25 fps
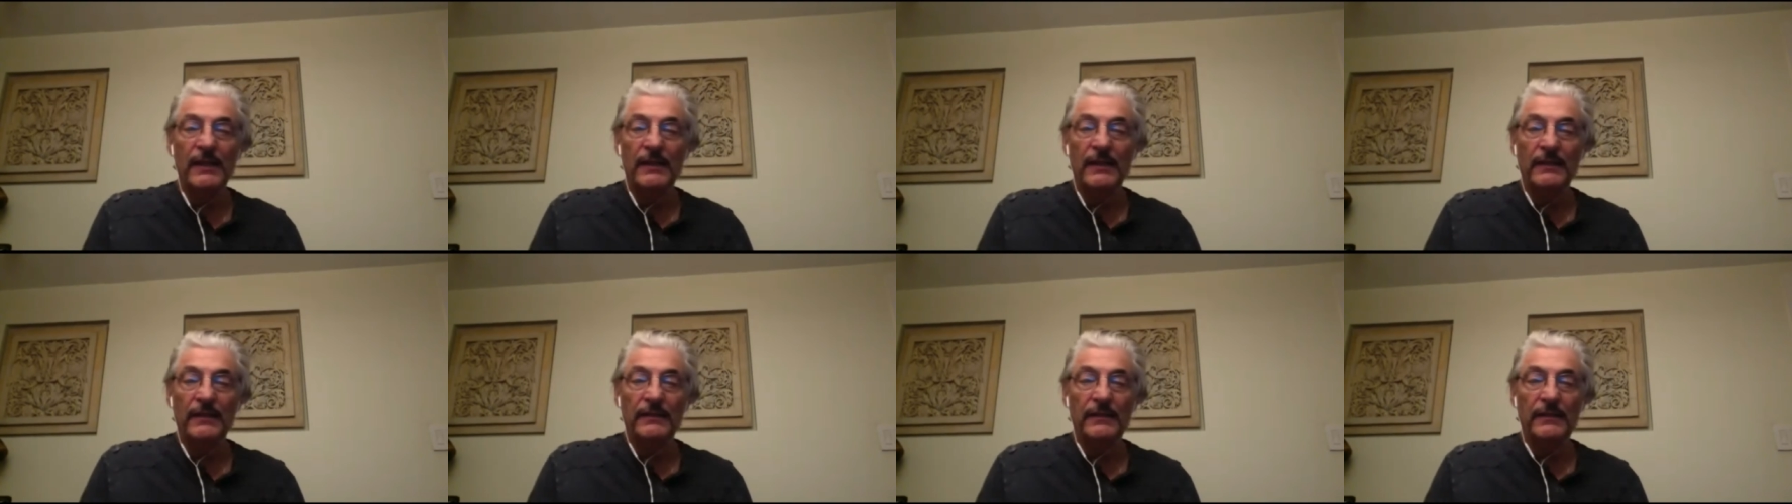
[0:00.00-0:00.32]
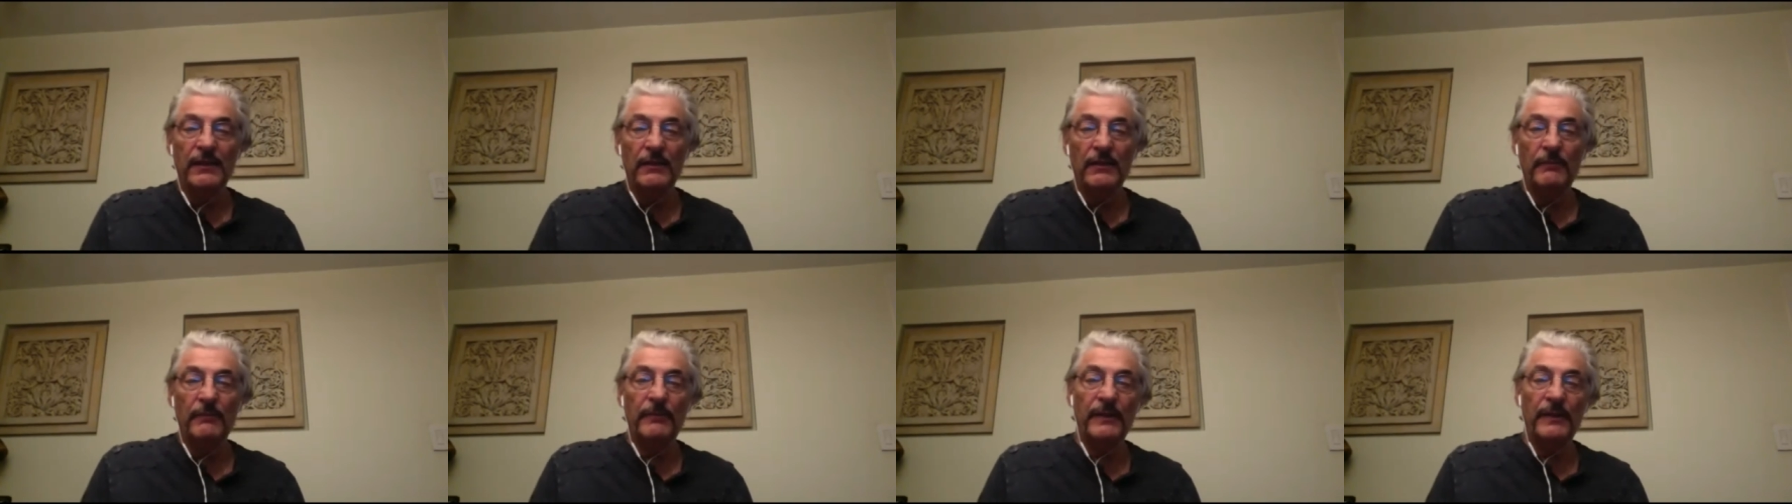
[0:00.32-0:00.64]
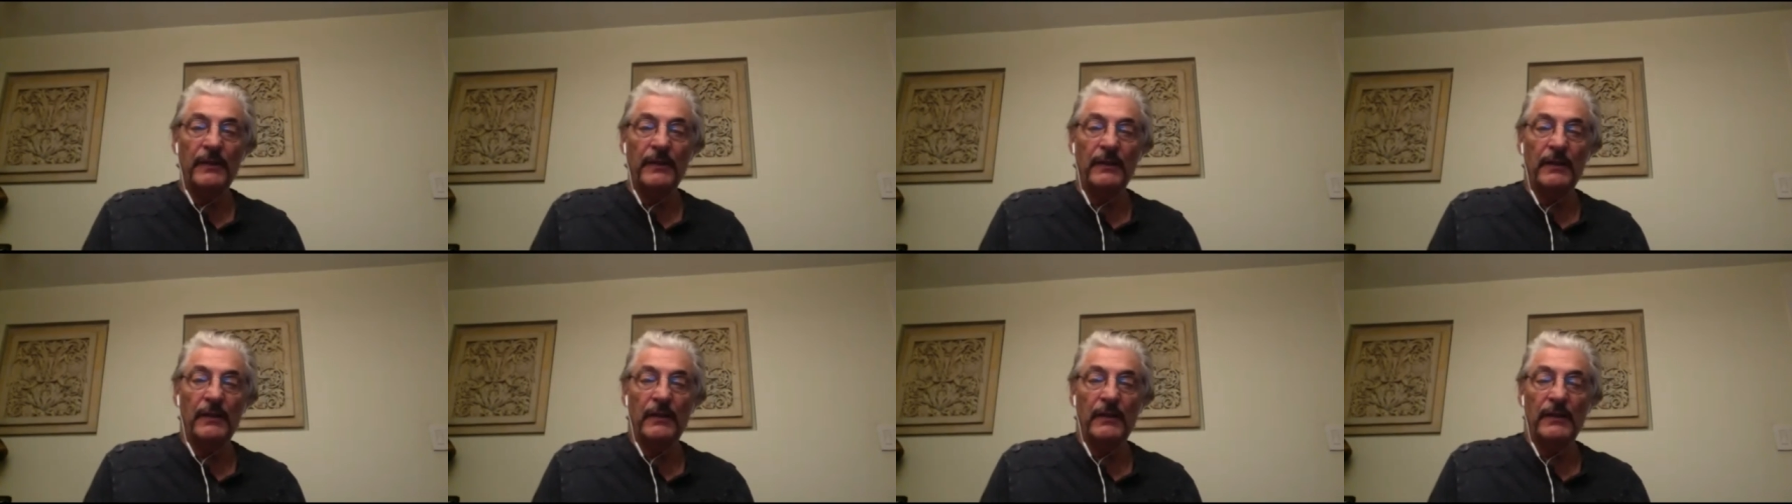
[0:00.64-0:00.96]
you know,
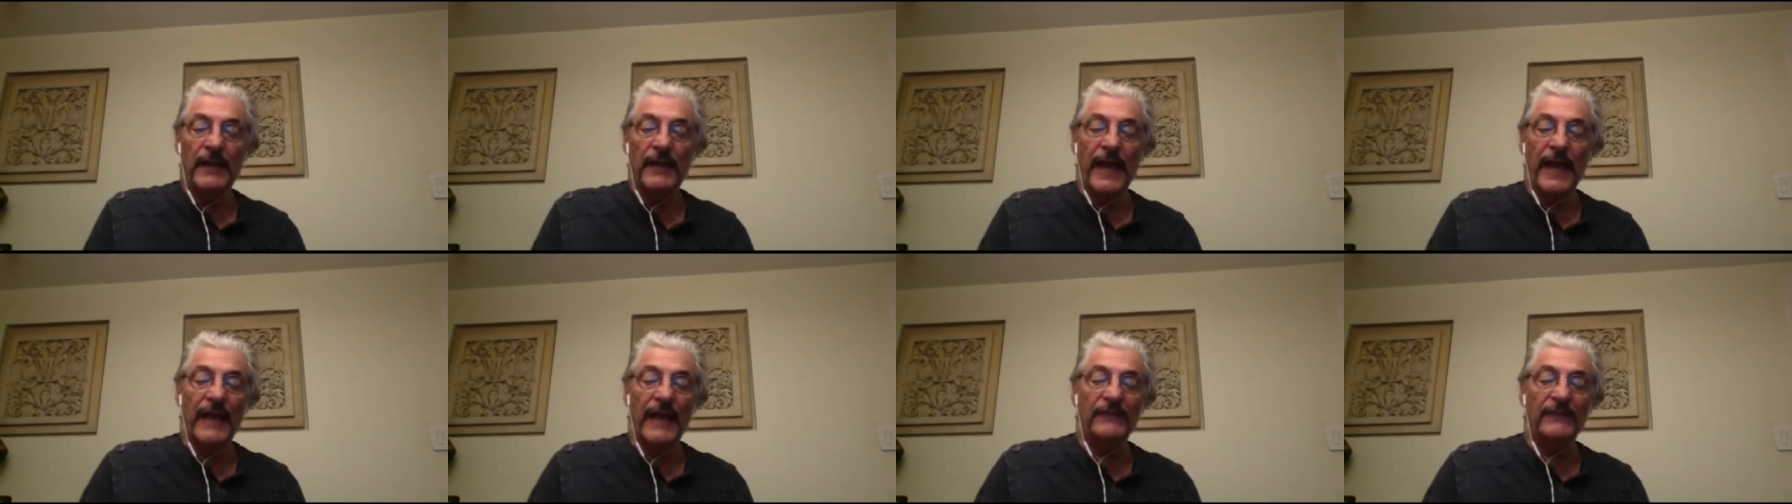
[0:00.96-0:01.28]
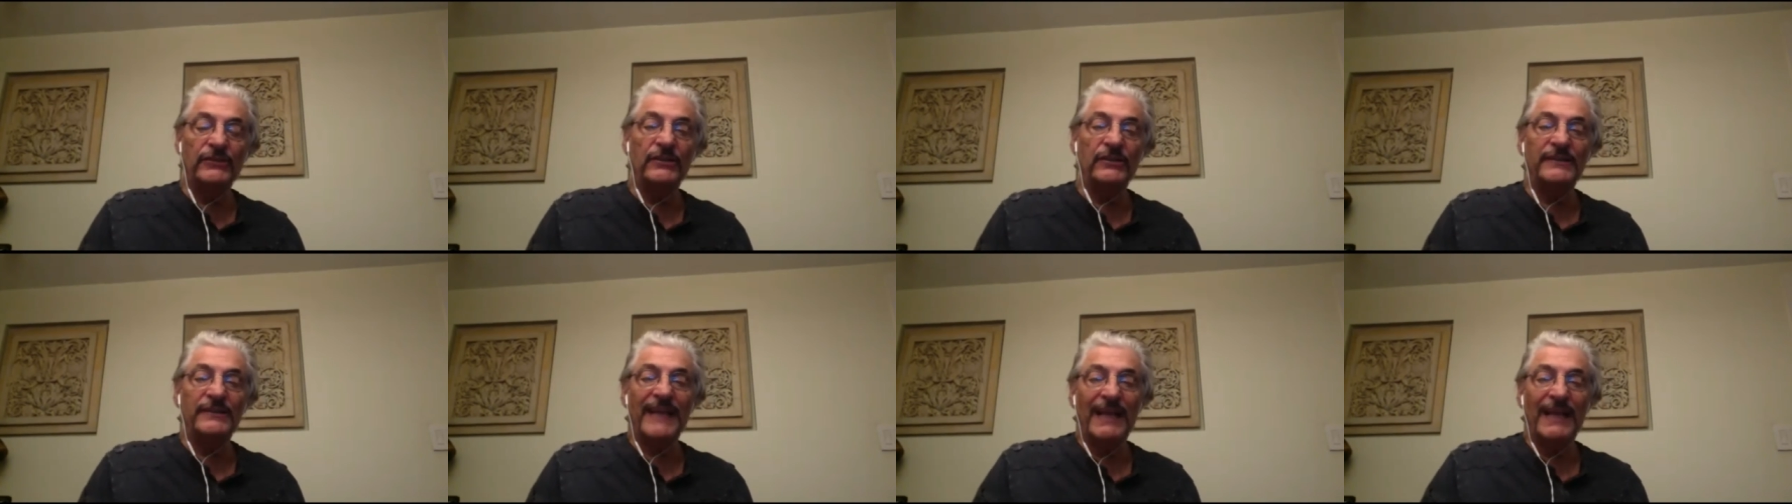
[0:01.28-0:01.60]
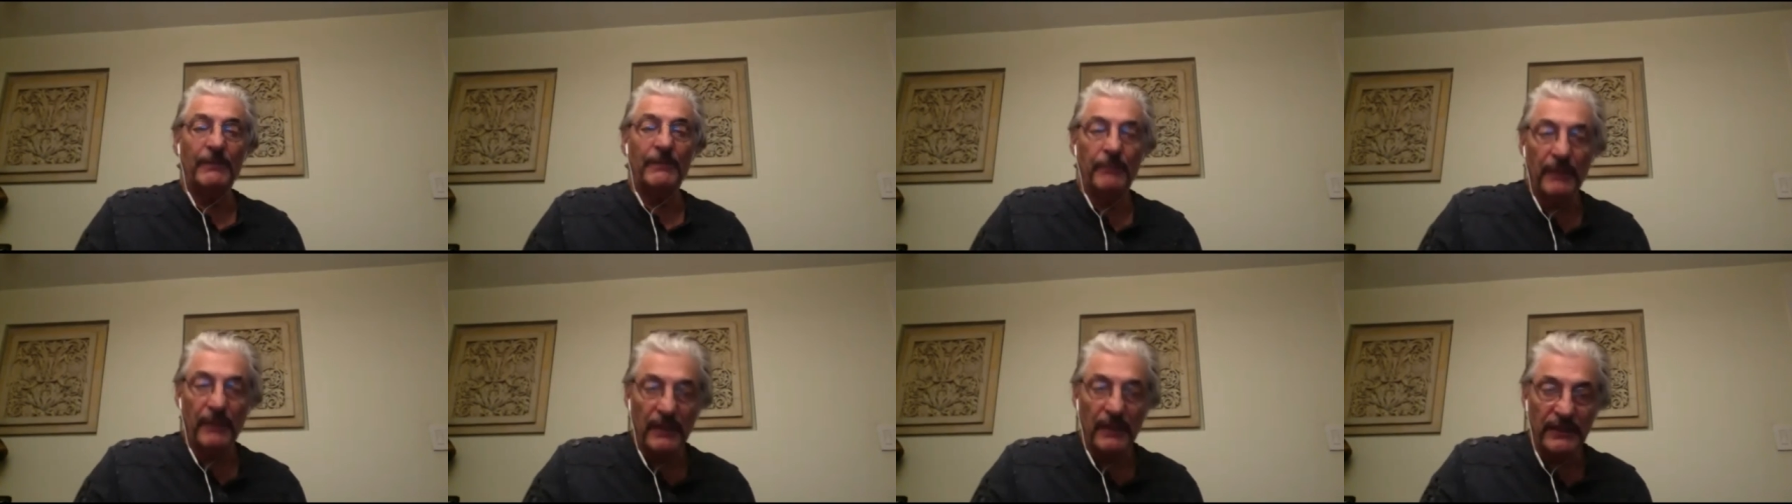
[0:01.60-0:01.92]
Bill, uh, the Hassles had
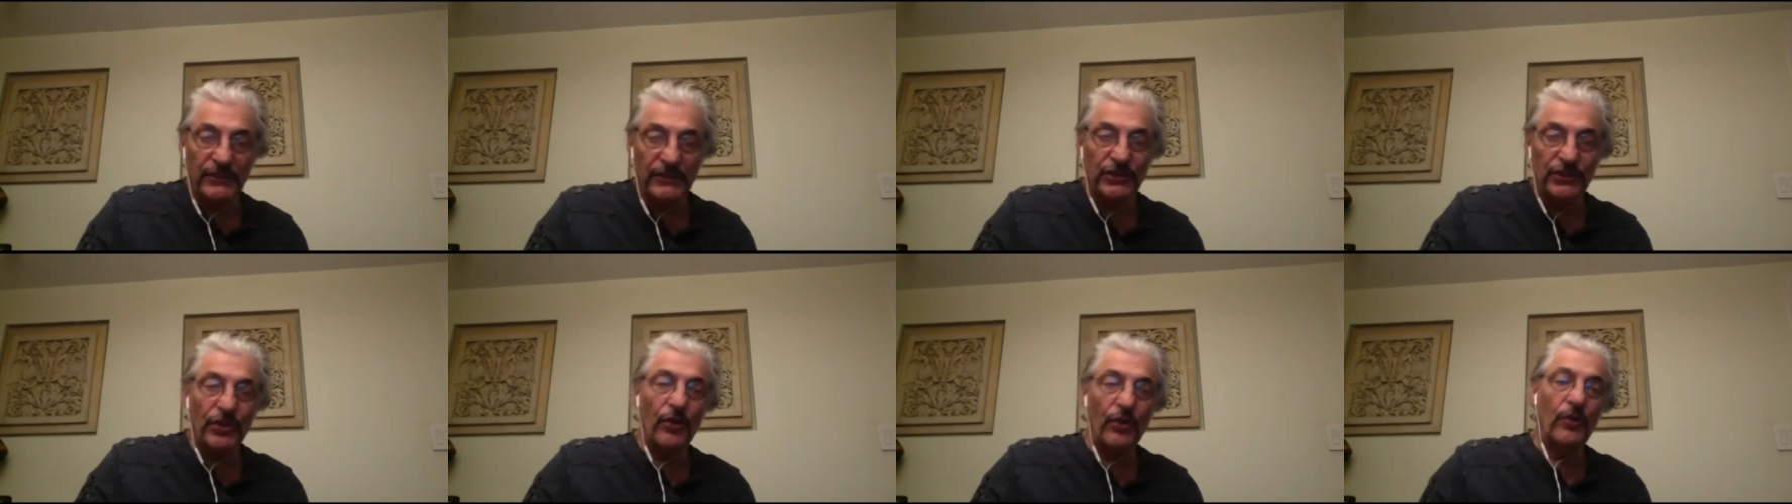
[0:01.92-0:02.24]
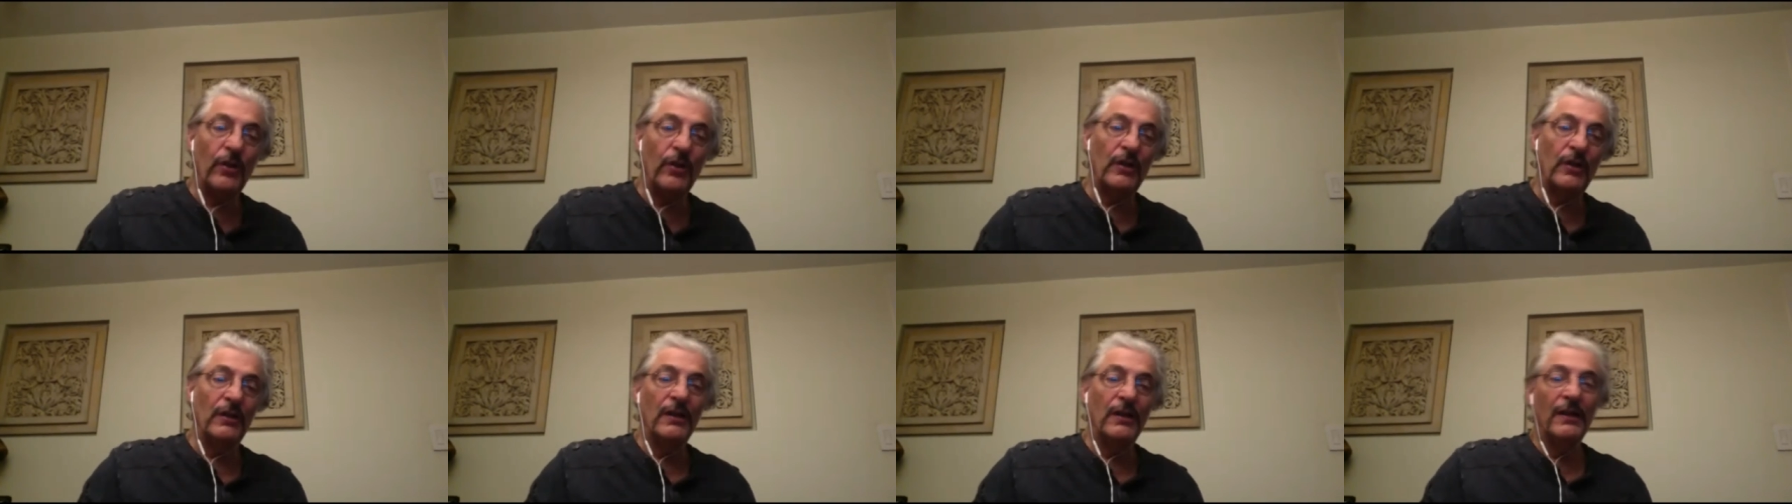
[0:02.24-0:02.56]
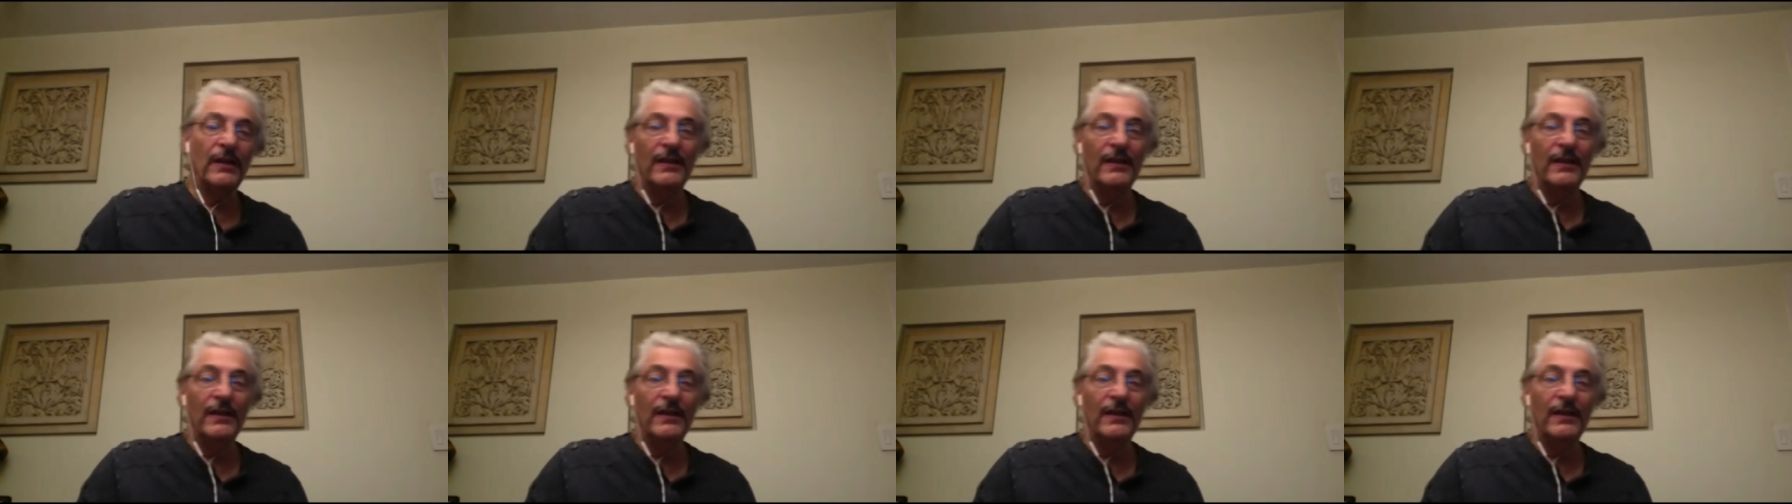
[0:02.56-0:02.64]
Billy Joel,